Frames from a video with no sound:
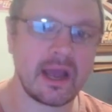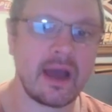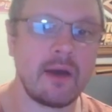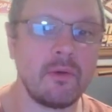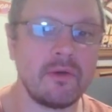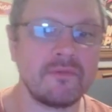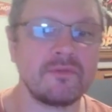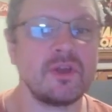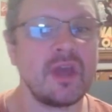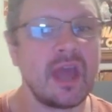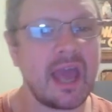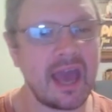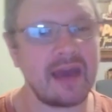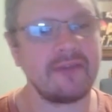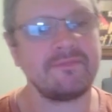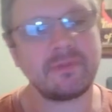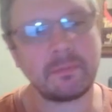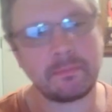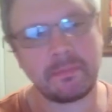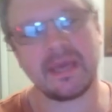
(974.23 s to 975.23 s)
However, you
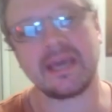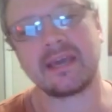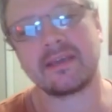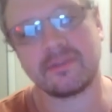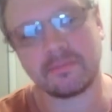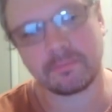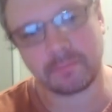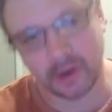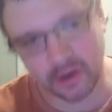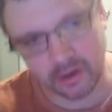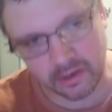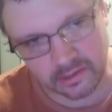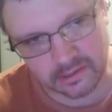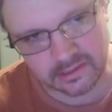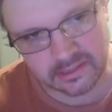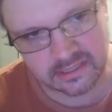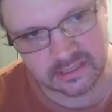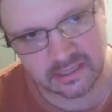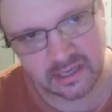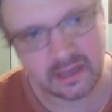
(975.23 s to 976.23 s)
have to pick the
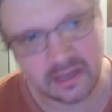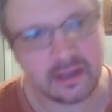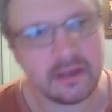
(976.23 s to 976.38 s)
perks